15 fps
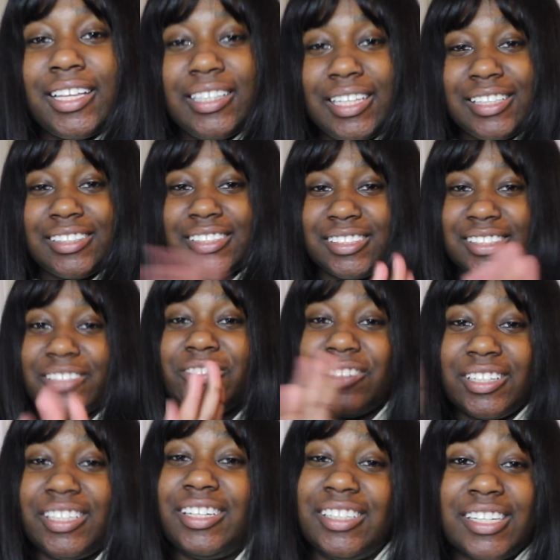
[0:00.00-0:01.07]
and this is the
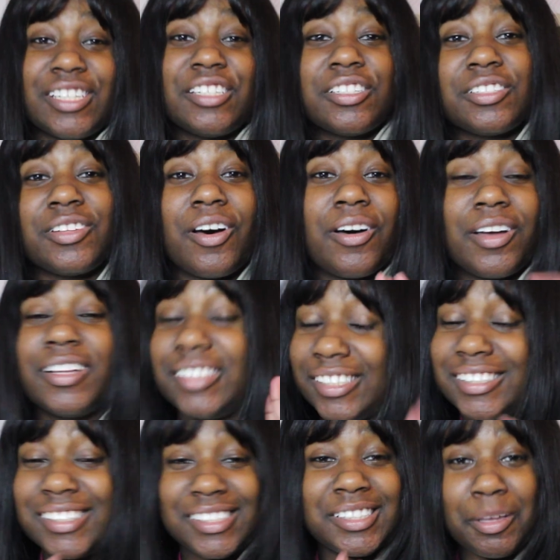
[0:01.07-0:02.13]
really this is the
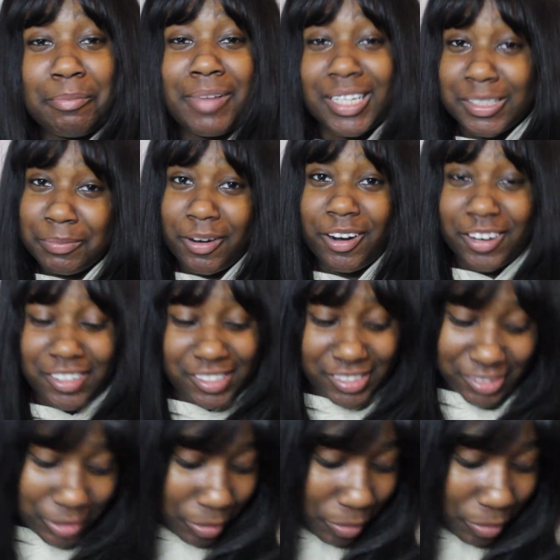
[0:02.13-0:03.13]
this is the best part of this